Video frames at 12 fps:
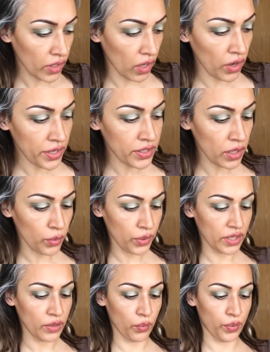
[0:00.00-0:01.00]
I go
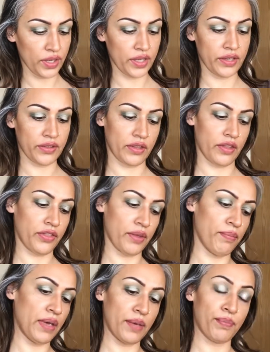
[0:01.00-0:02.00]
in with the
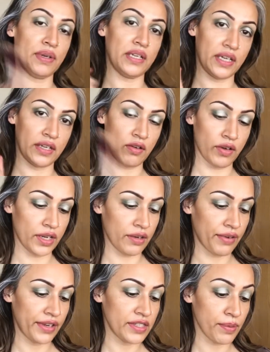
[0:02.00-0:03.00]
Maybelline Eye
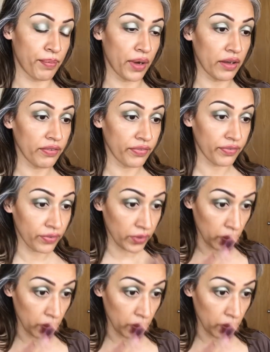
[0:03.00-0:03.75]
Eraser Buff.